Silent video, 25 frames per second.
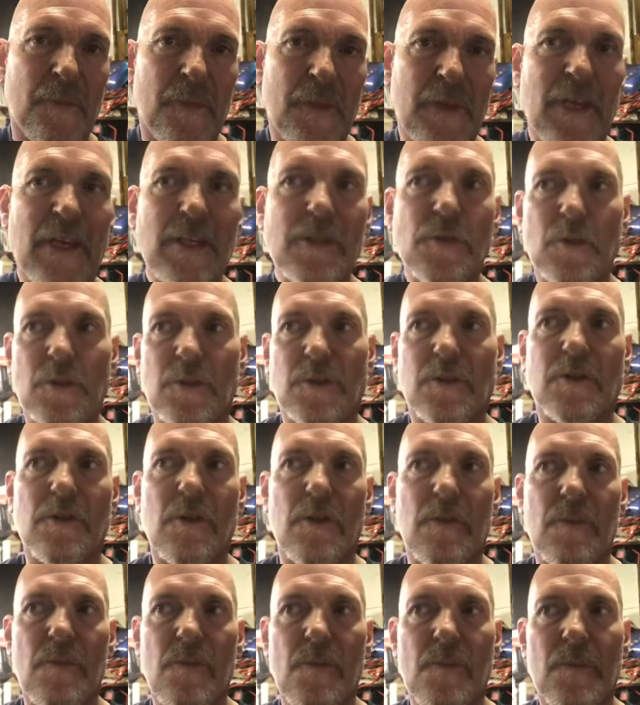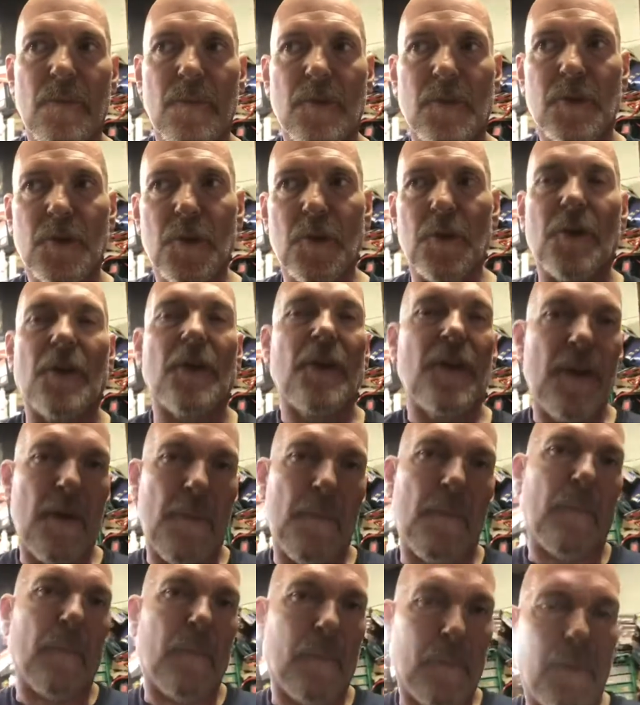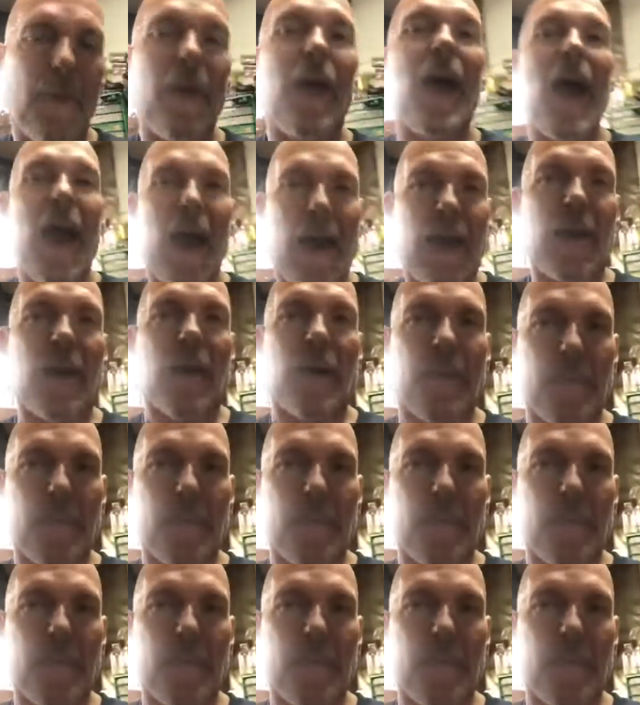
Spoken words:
And that's what's turning it black,